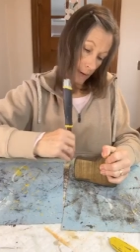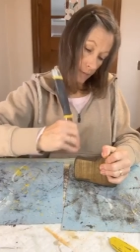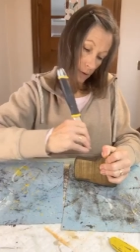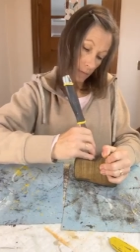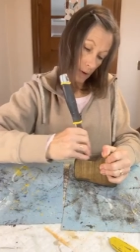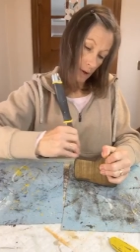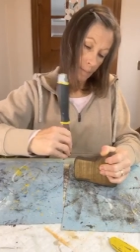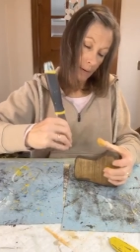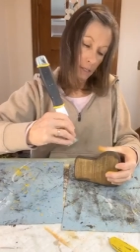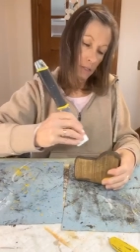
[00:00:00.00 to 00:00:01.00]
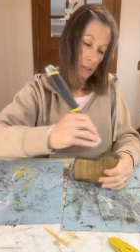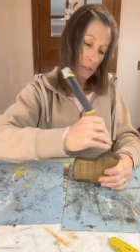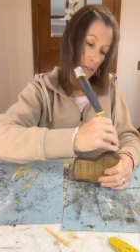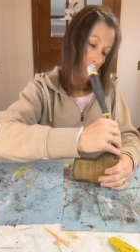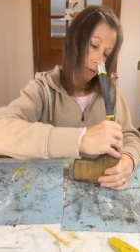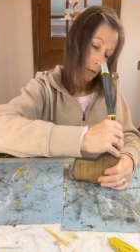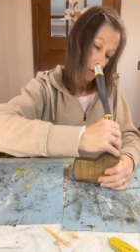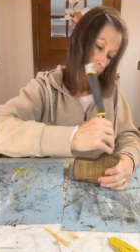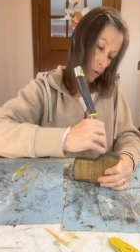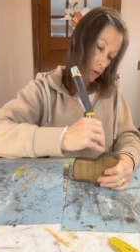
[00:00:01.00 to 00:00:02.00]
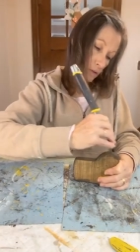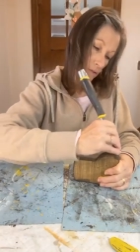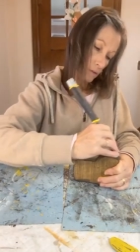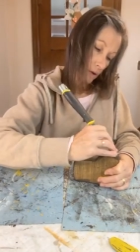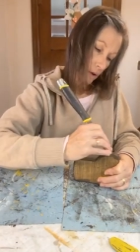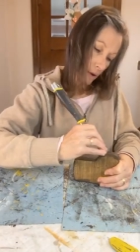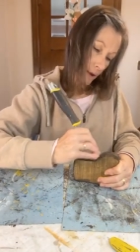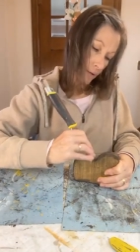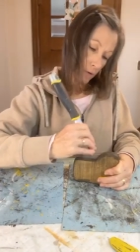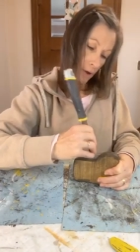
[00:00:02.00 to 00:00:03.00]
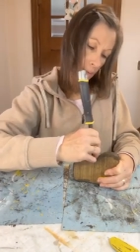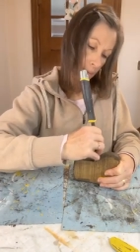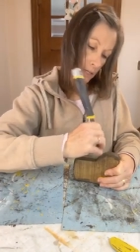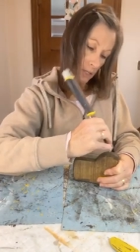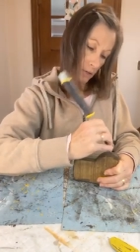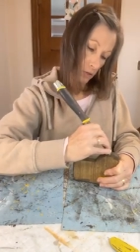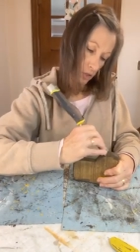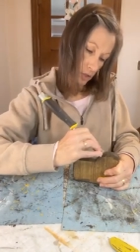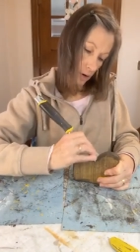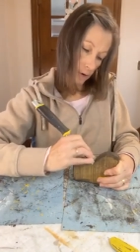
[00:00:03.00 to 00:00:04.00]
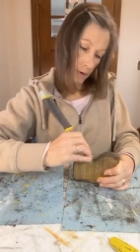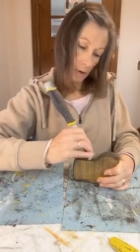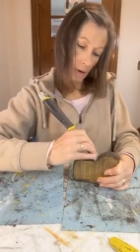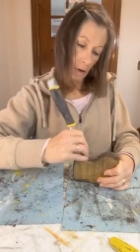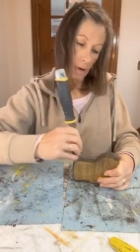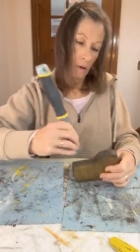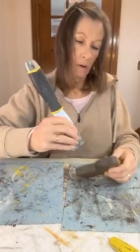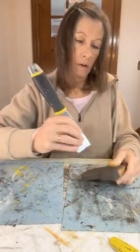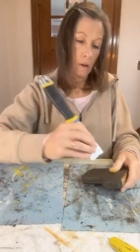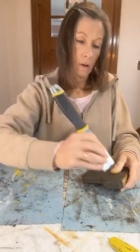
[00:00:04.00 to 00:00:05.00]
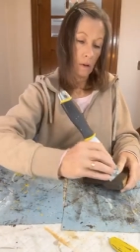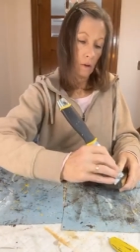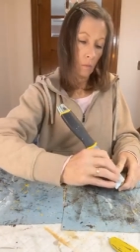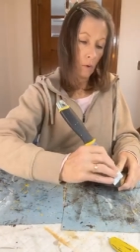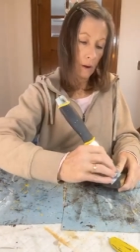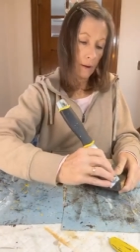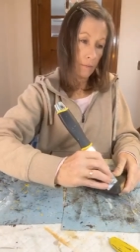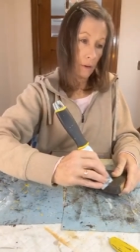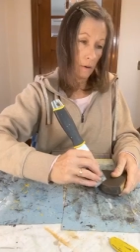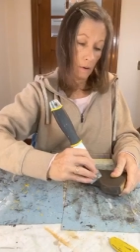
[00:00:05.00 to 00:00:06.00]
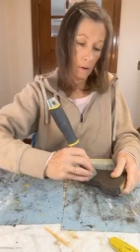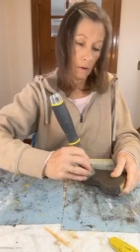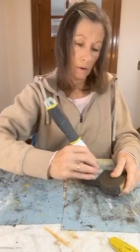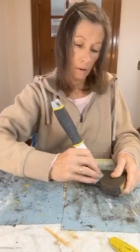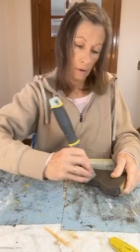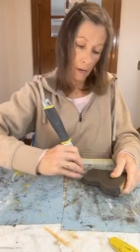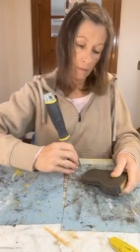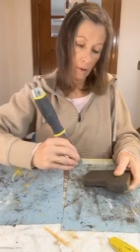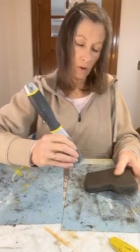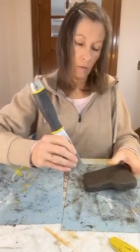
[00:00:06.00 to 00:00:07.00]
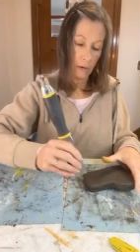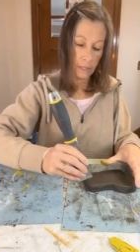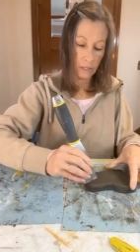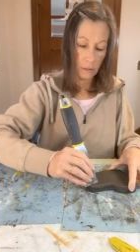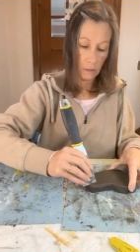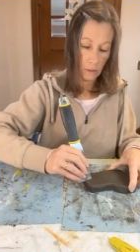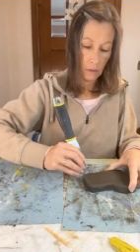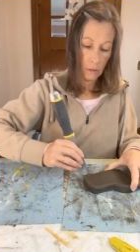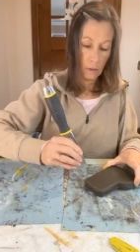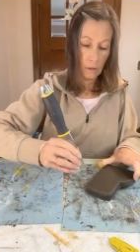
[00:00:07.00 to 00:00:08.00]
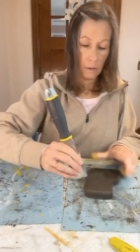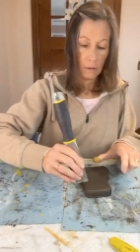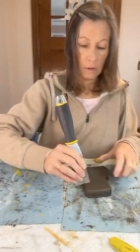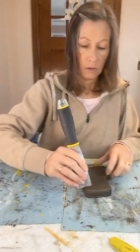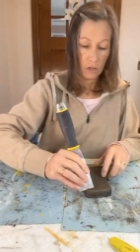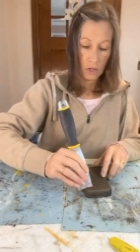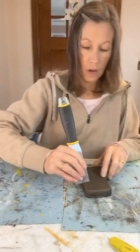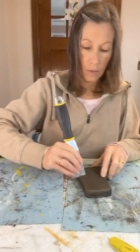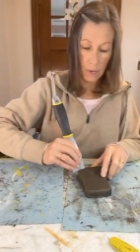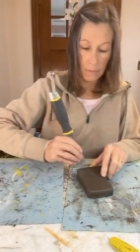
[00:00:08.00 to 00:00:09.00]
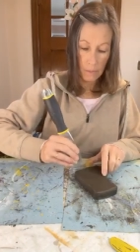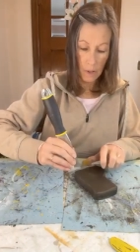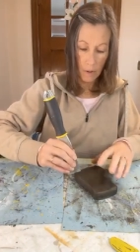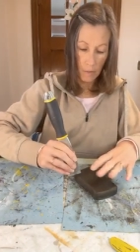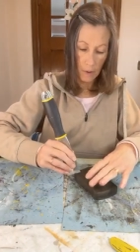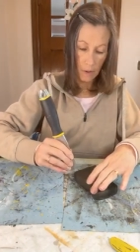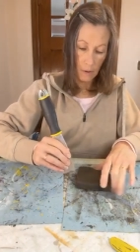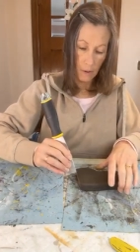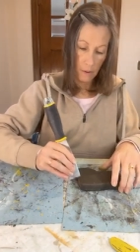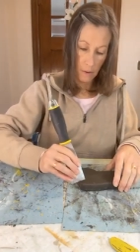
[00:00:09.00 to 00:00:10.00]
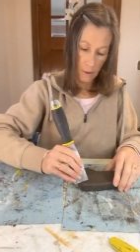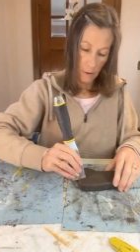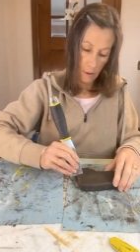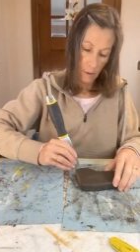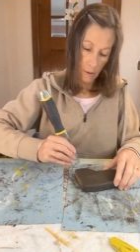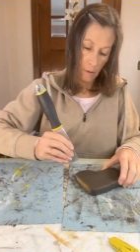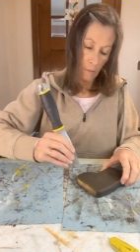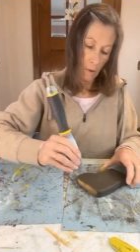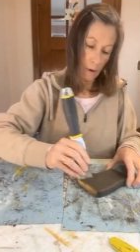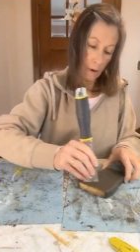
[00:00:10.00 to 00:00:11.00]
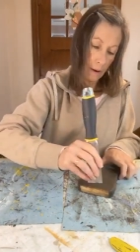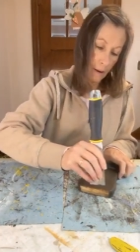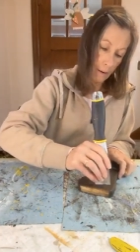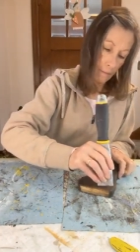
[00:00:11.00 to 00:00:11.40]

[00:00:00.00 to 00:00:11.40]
I've even got my, of course, I even got my dinner started. We're having, even though it's snowing and blowing, we're going to